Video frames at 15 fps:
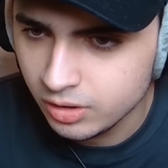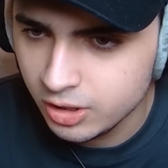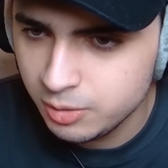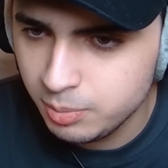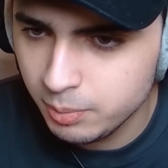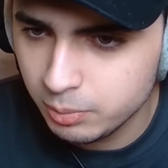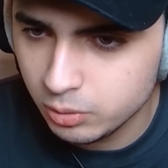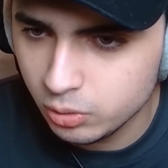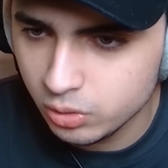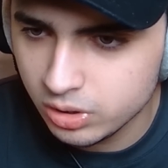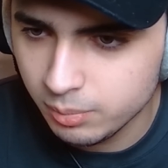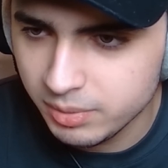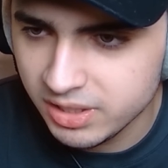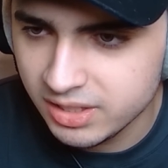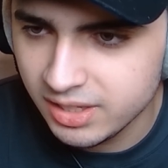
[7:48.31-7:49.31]
These people do
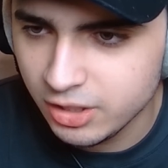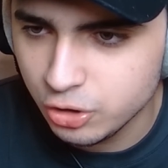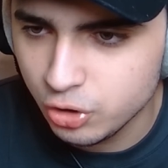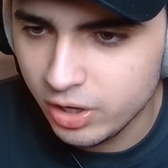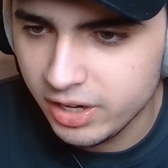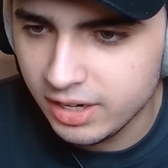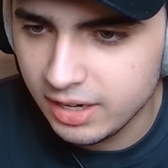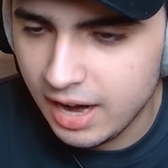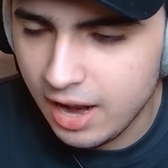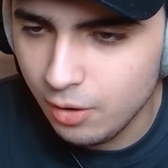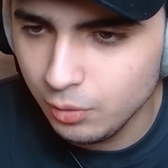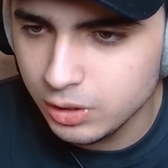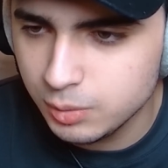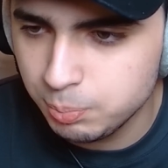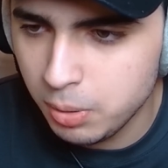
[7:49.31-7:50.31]
some insane training.
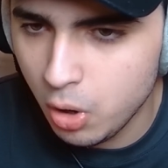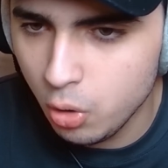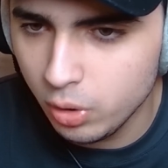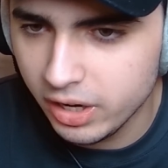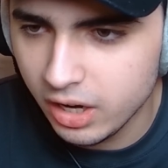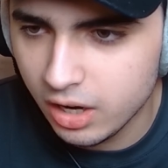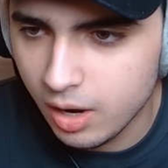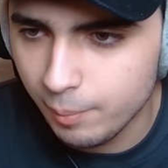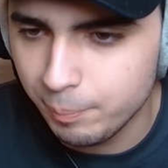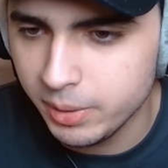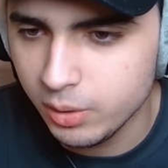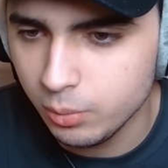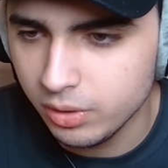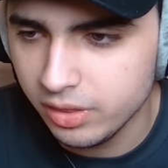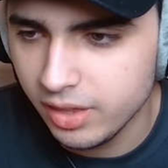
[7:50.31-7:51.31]
How is Po gonna
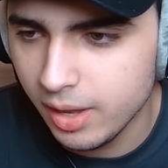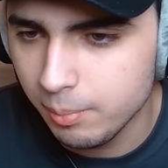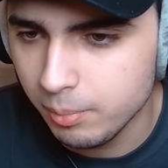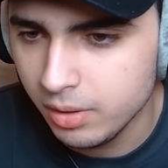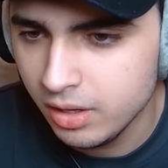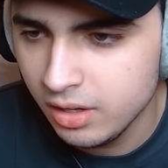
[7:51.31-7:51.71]
compete with them?